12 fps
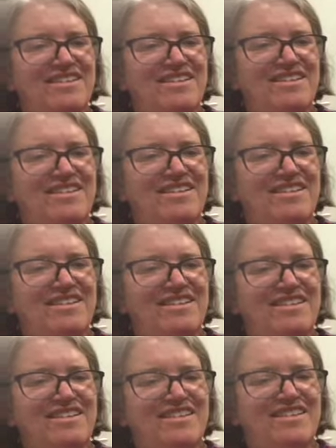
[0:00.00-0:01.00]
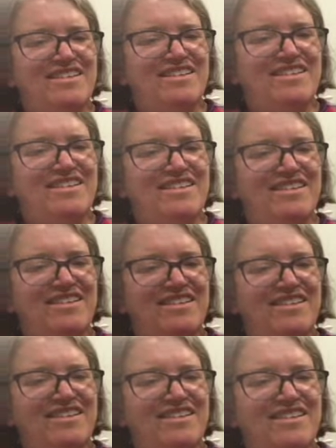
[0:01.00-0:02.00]

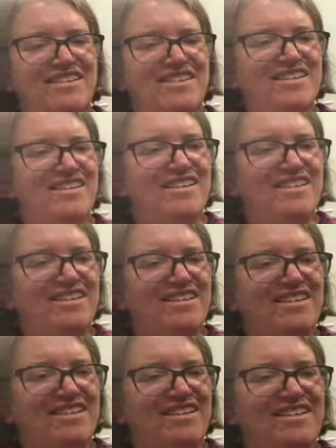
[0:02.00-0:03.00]
(not speaking)